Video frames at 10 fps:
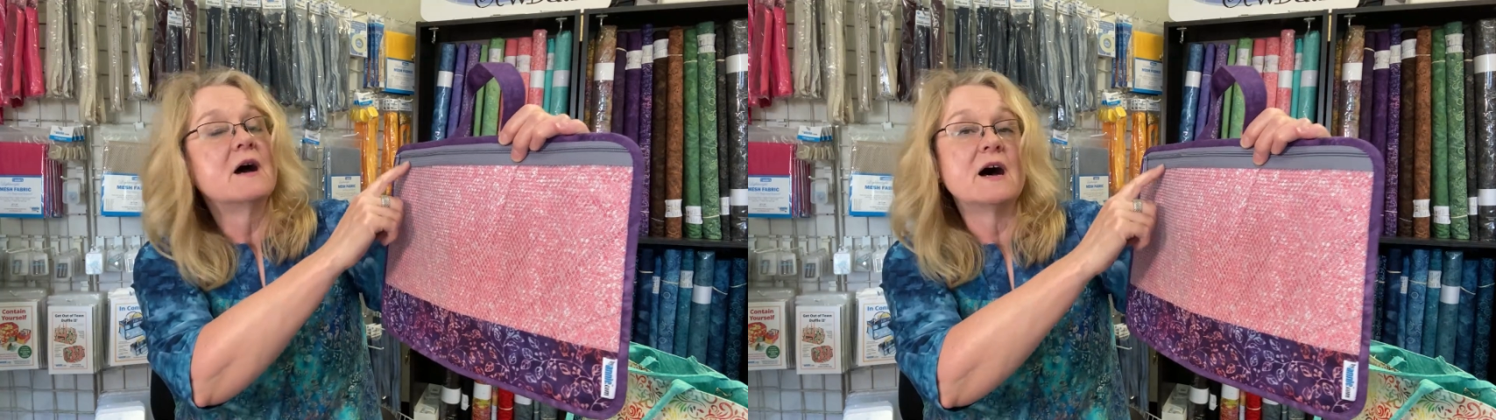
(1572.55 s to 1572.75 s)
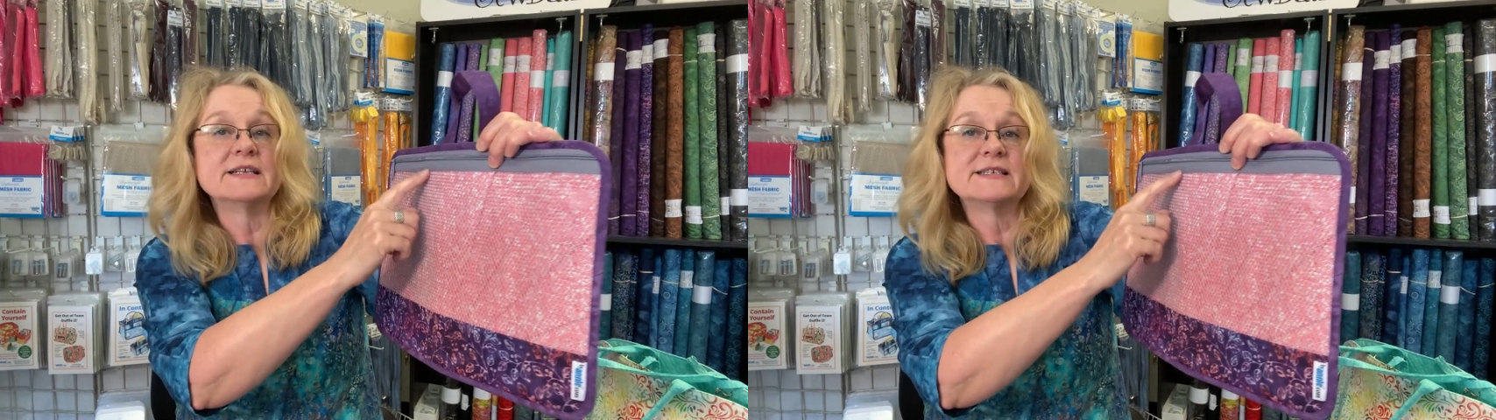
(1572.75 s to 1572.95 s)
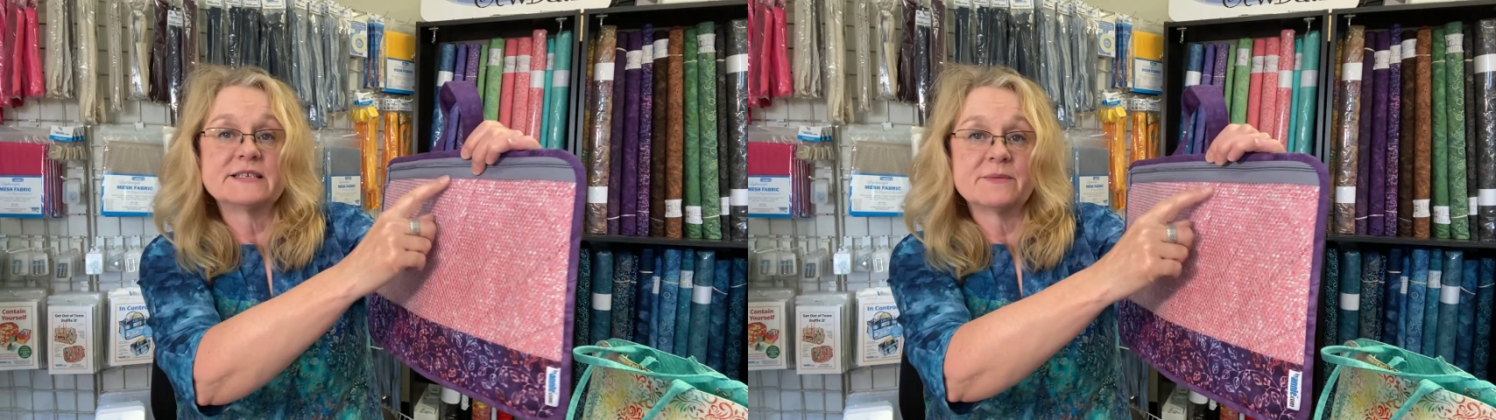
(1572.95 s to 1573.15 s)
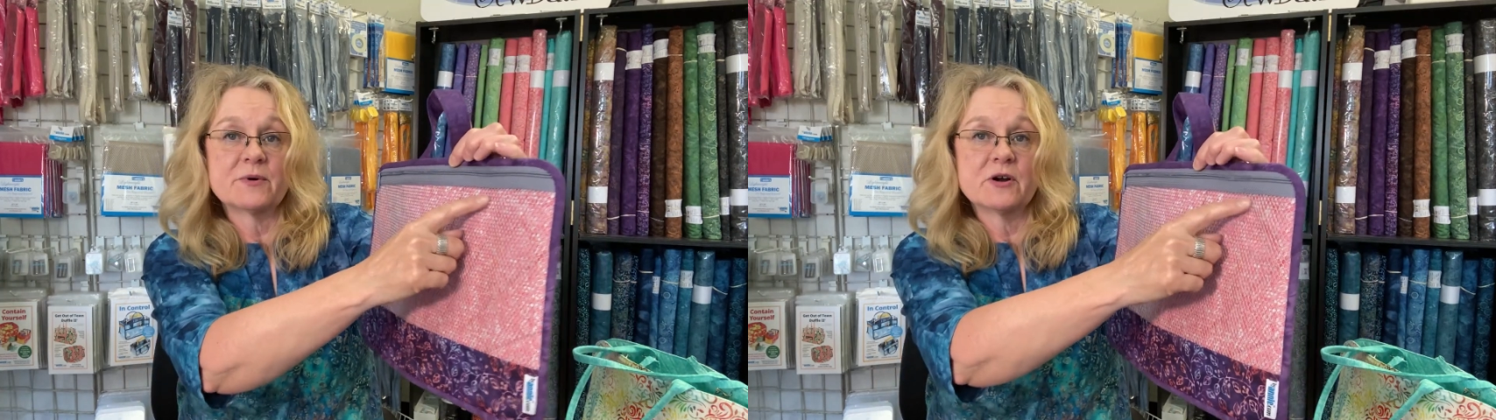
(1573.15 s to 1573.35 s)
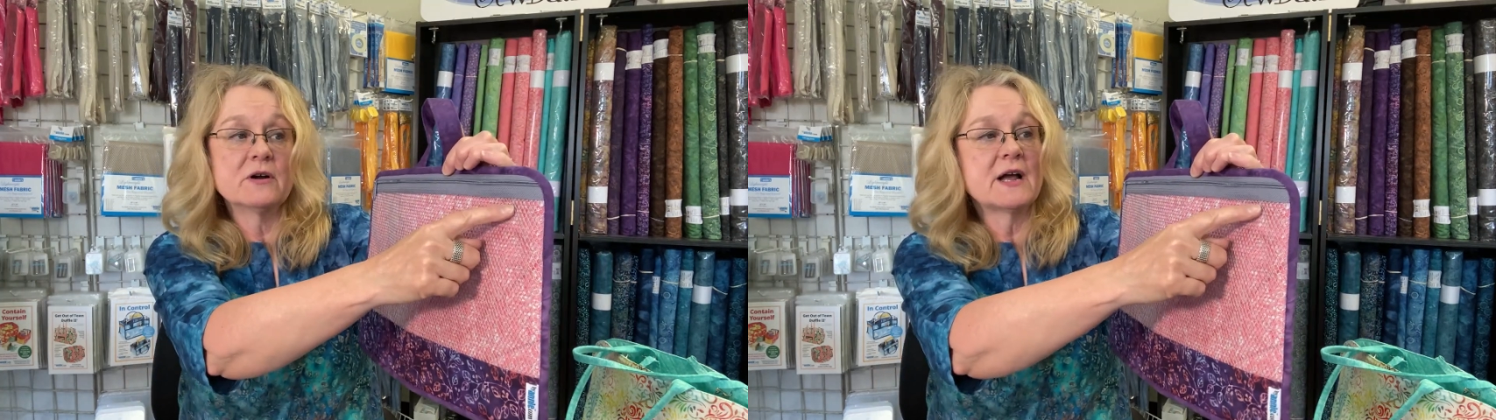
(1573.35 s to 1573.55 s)
a
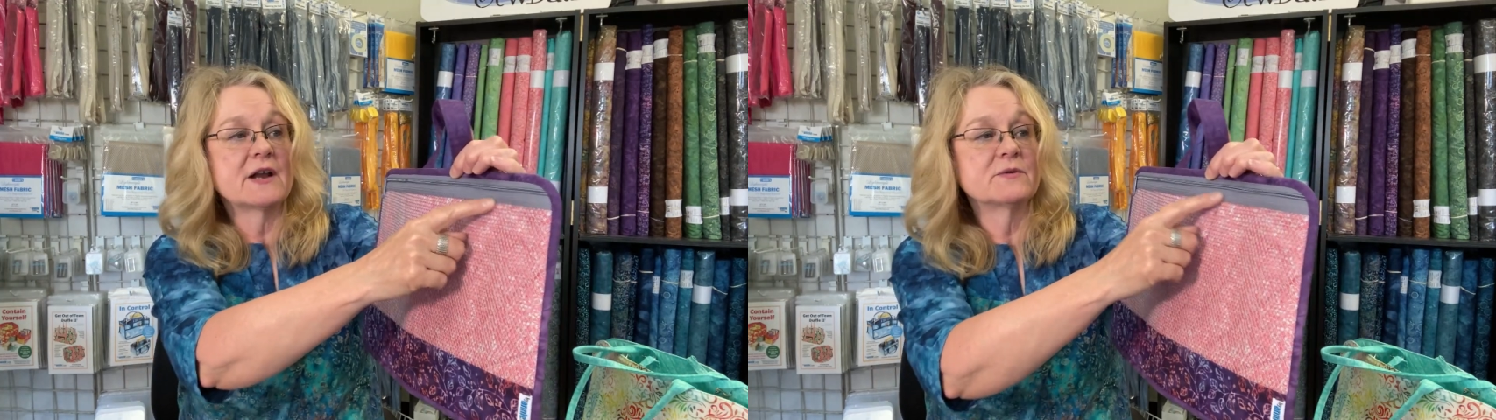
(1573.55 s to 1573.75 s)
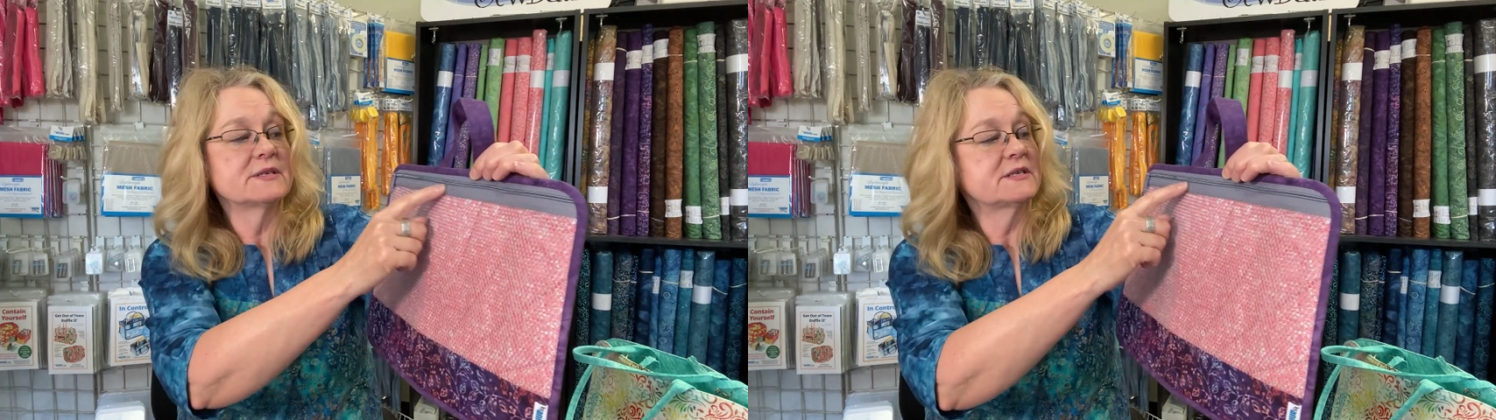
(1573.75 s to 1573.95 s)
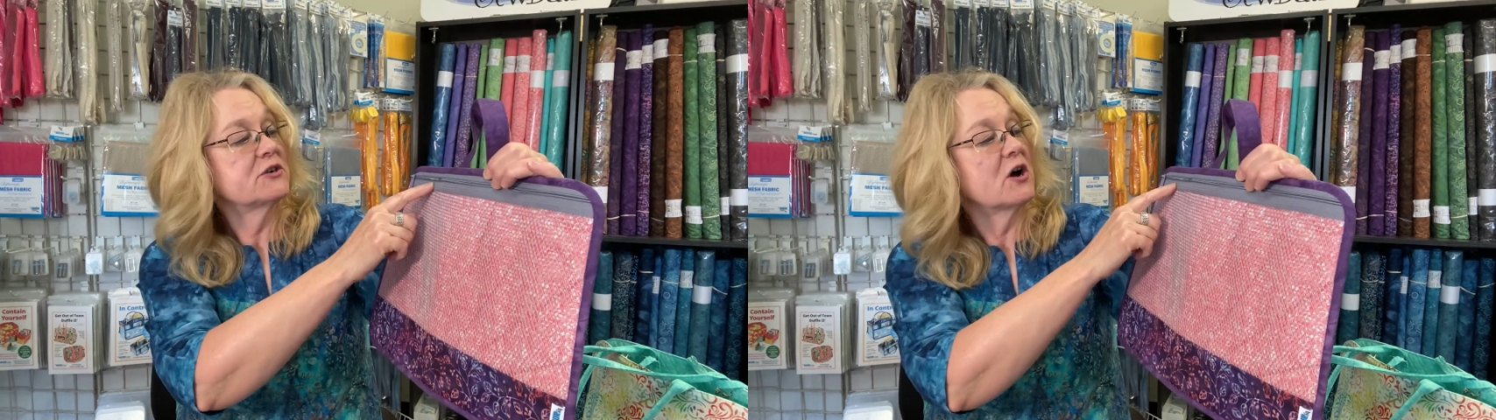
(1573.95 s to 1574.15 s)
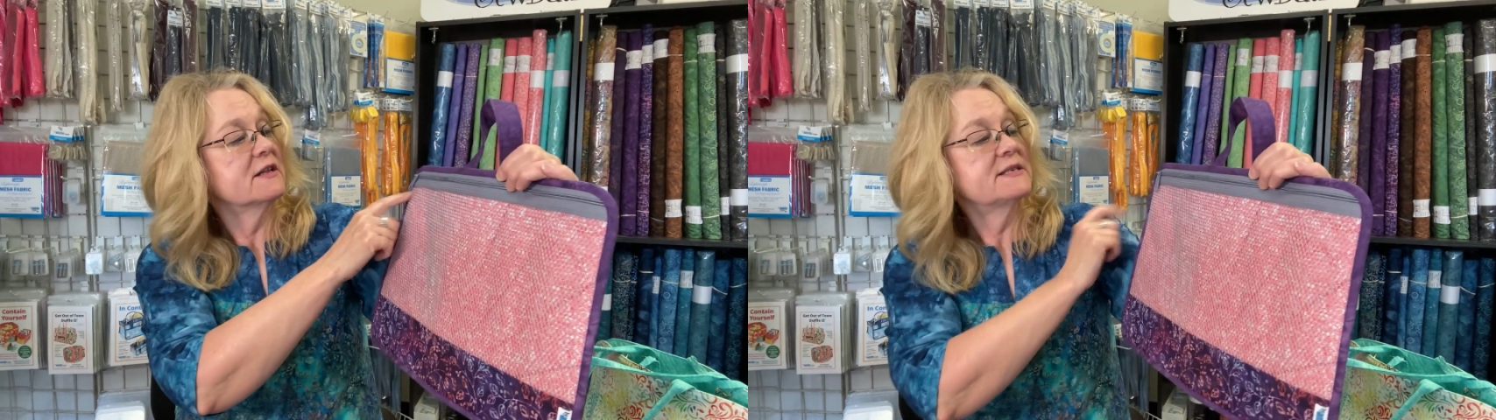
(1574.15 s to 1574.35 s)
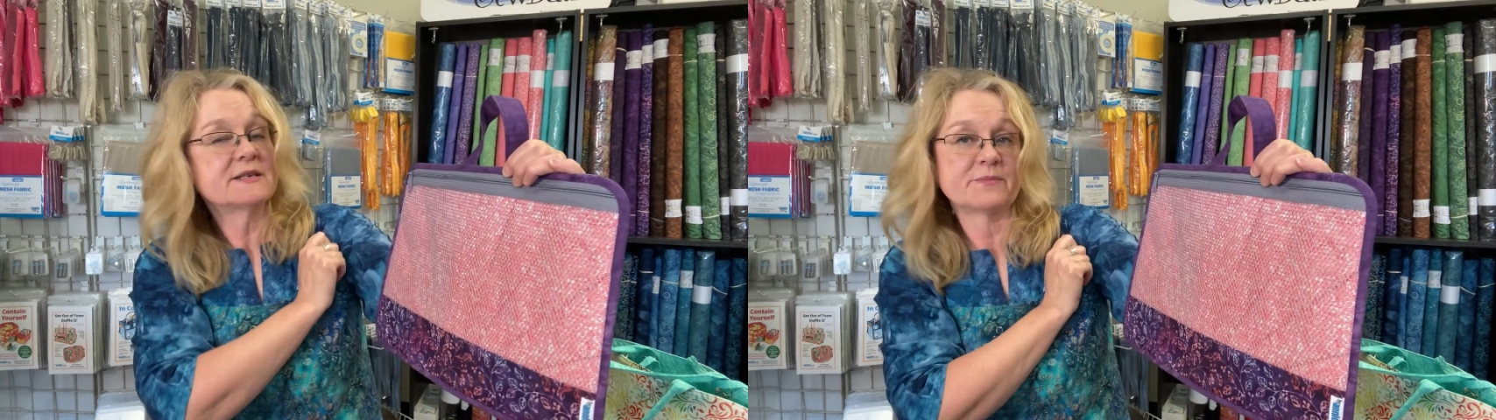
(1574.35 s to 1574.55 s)
zipper, how to install
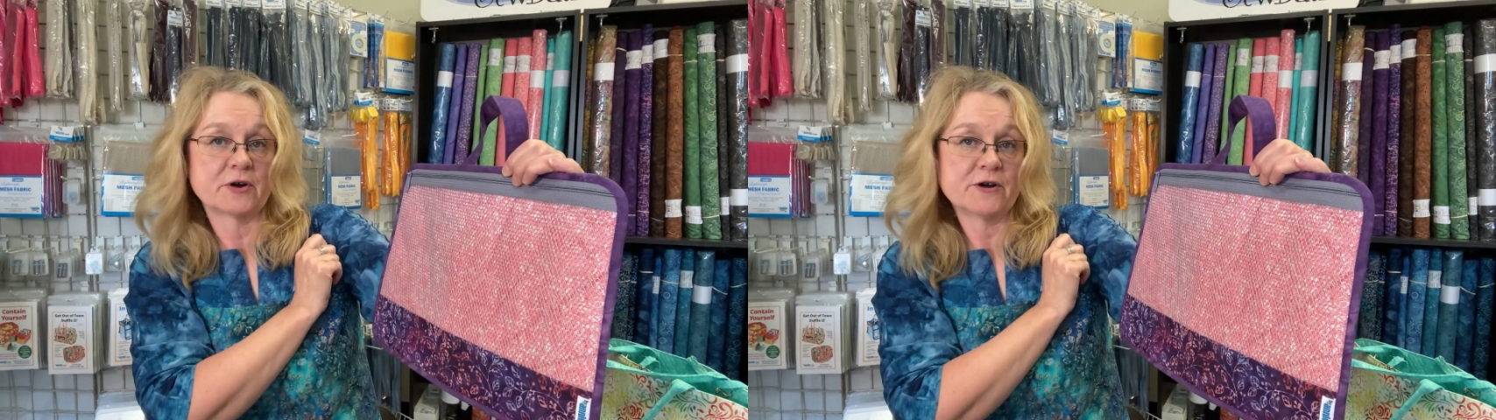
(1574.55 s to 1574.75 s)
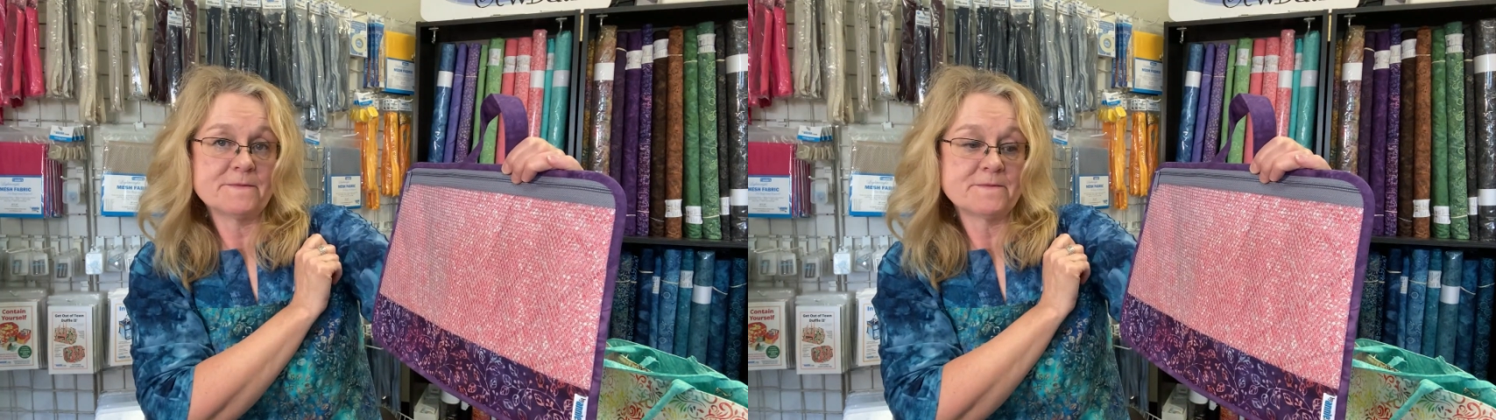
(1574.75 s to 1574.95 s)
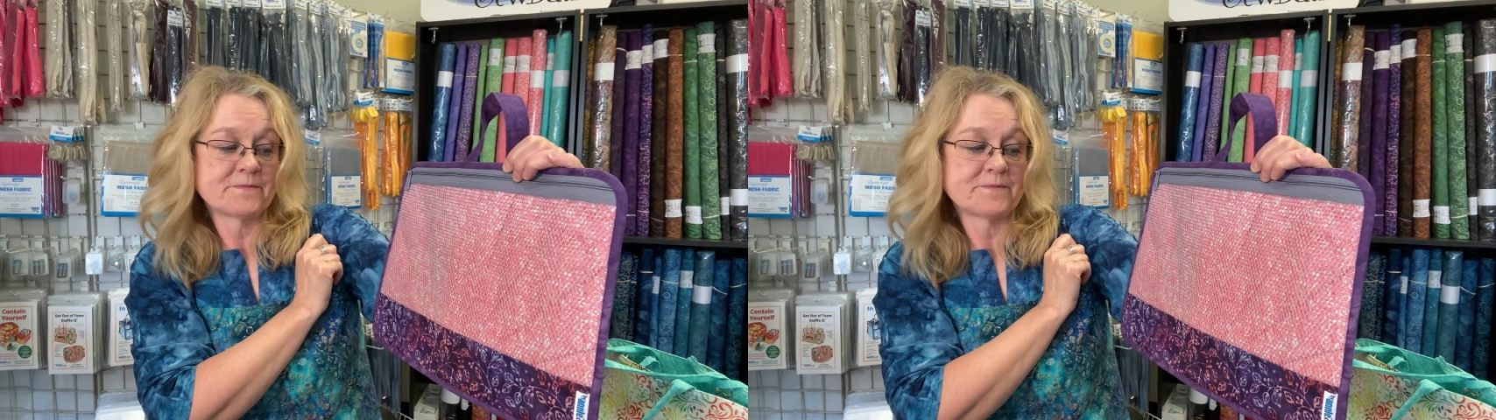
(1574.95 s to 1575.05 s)
a zipper,